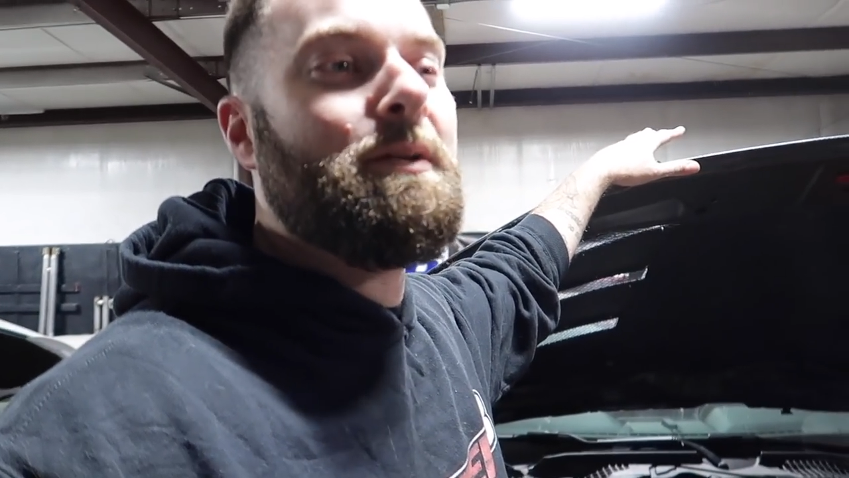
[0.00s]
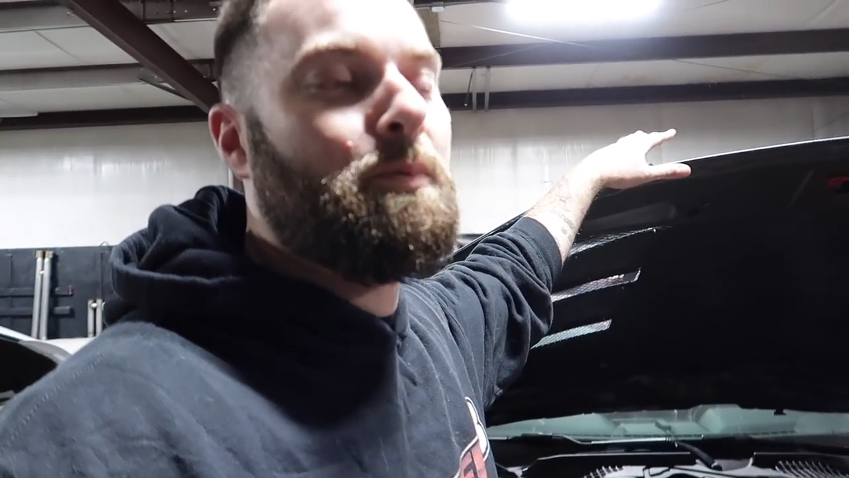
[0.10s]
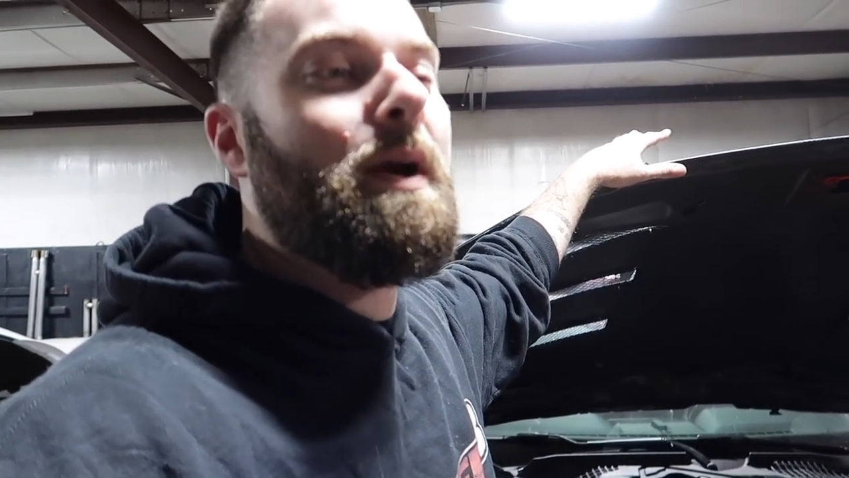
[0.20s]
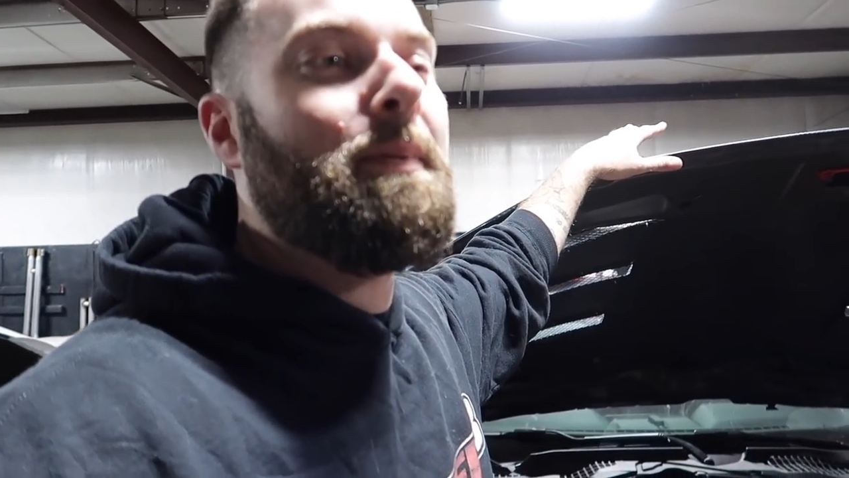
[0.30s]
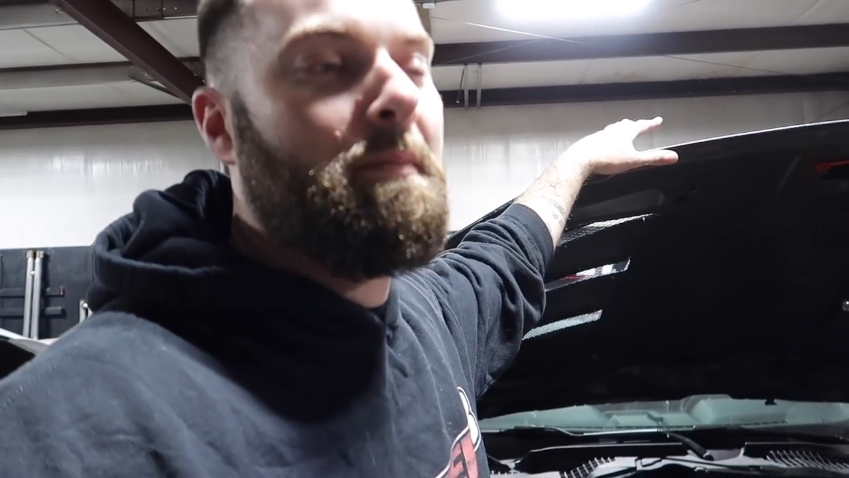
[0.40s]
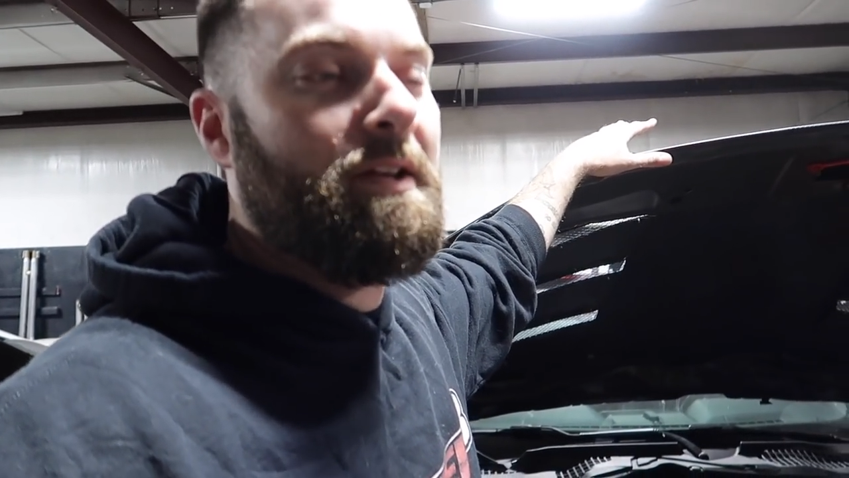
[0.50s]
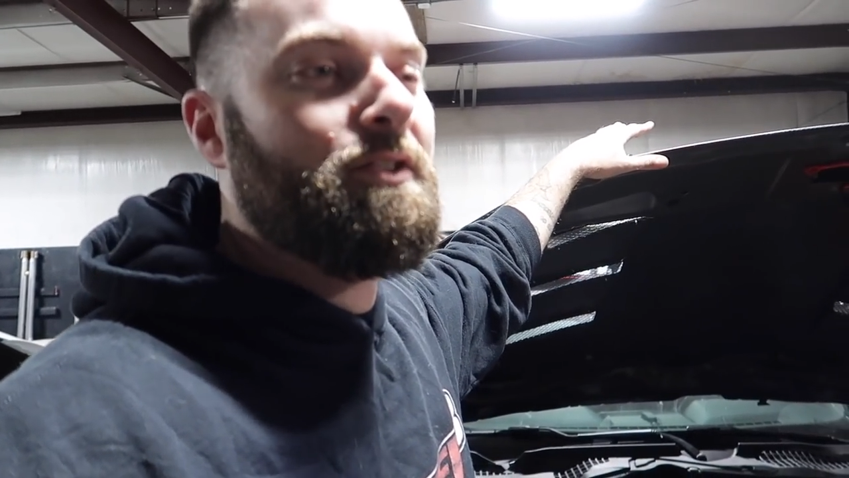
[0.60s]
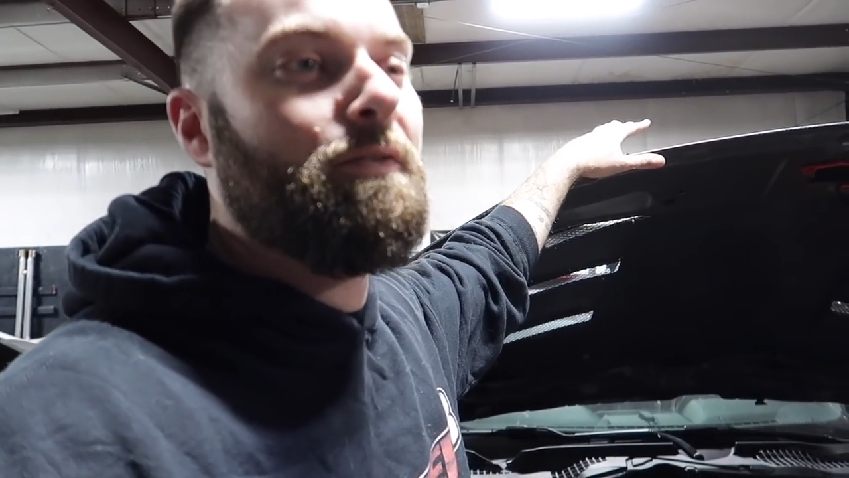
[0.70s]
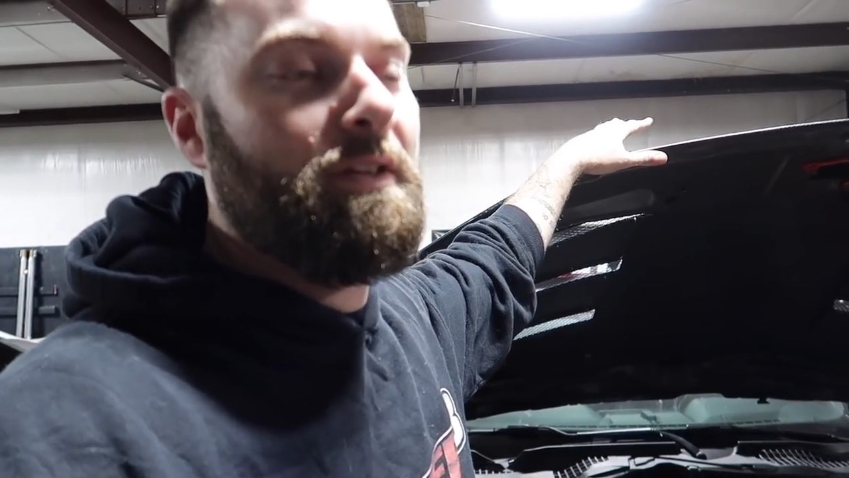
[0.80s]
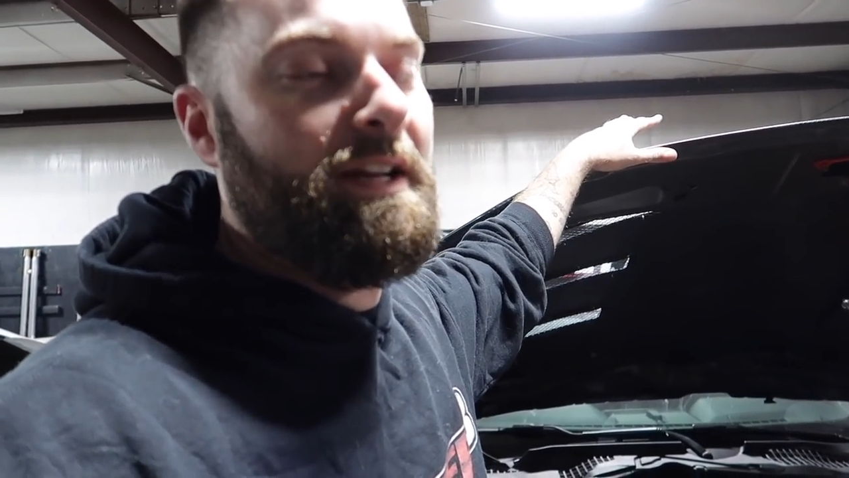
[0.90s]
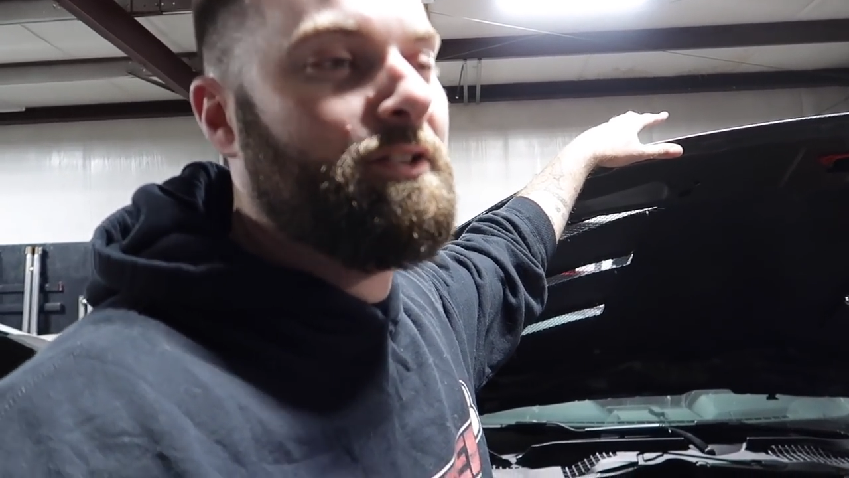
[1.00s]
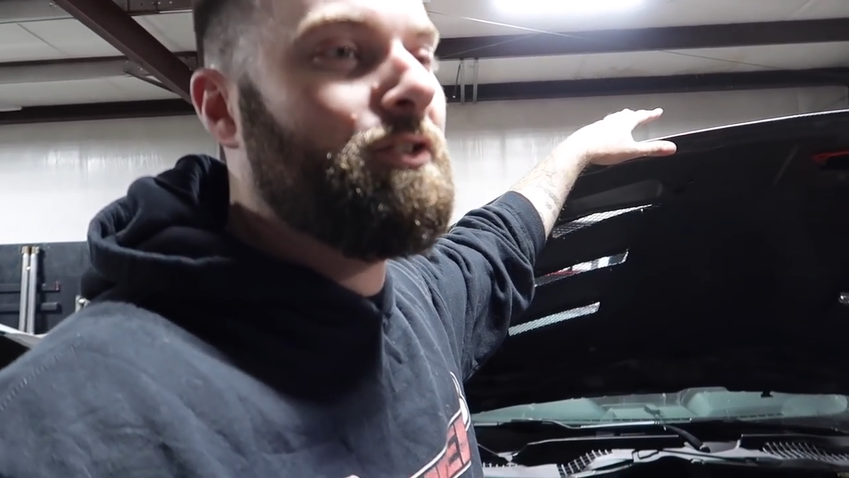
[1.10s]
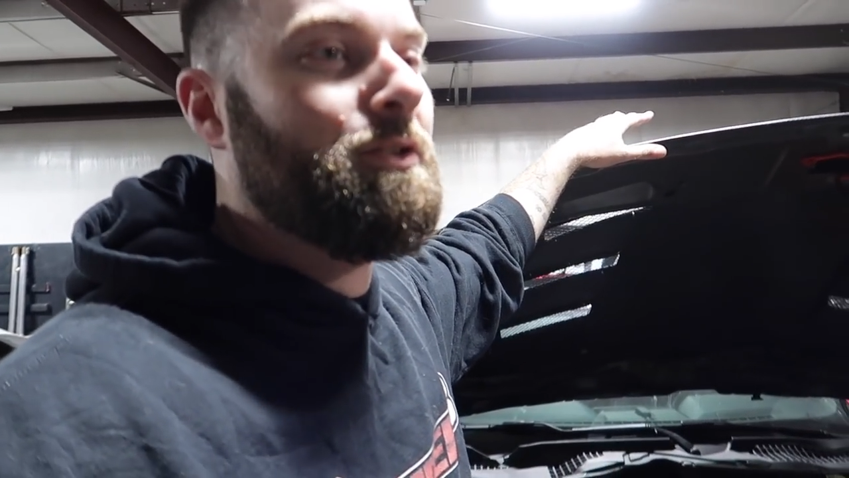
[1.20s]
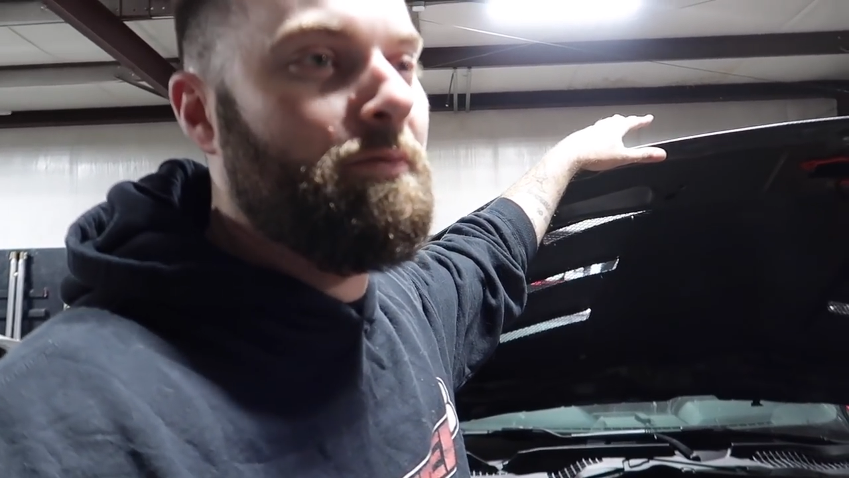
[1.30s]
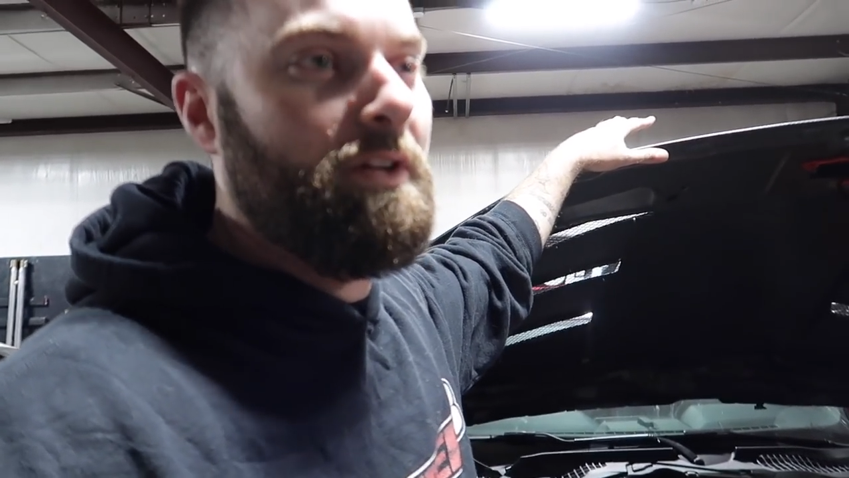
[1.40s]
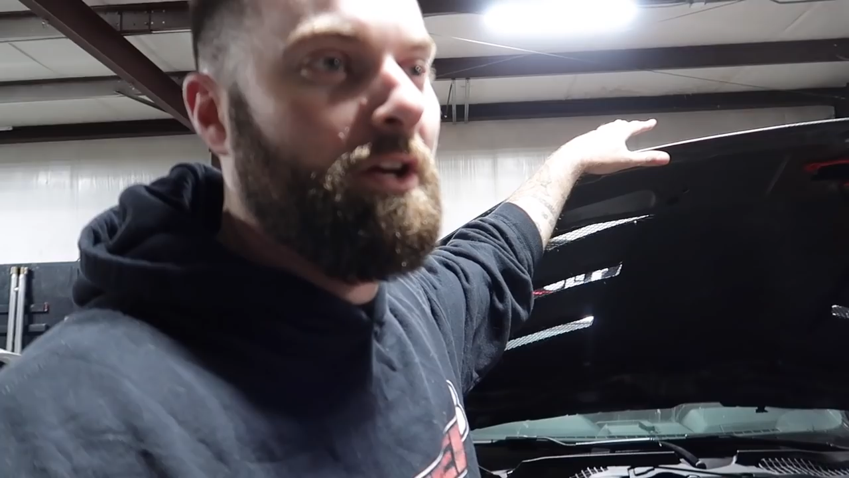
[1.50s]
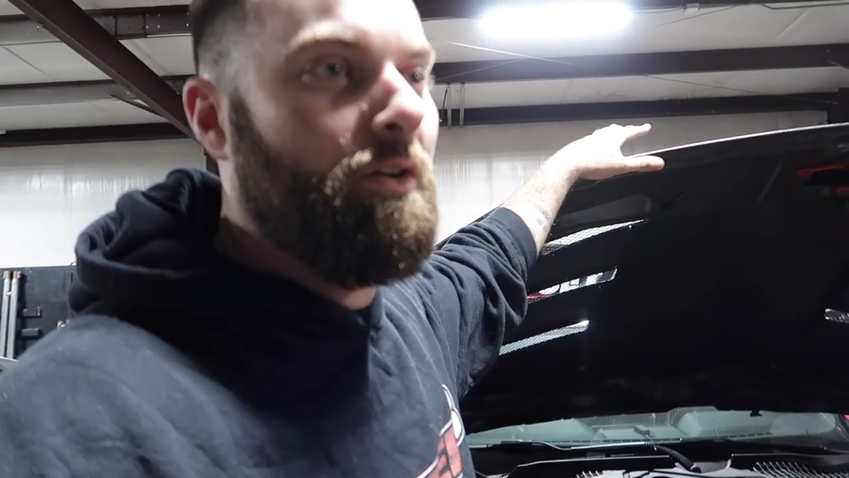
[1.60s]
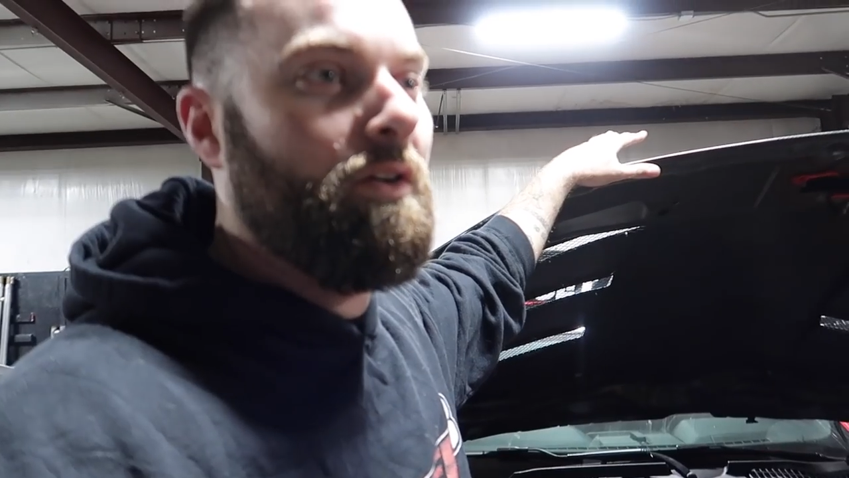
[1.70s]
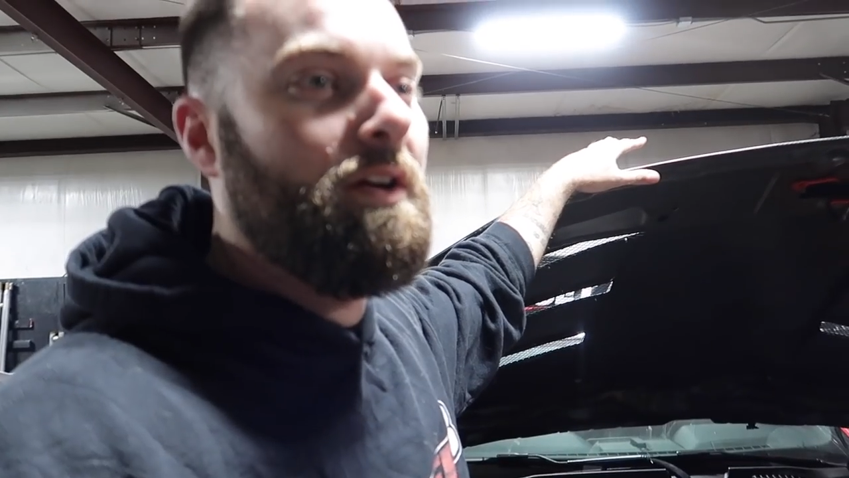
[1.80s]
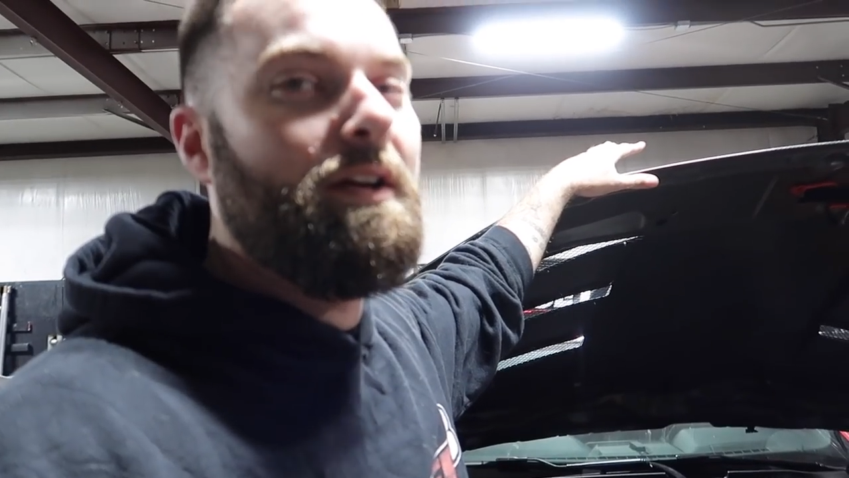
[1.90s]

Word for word: prepping myself for the next YouTube video.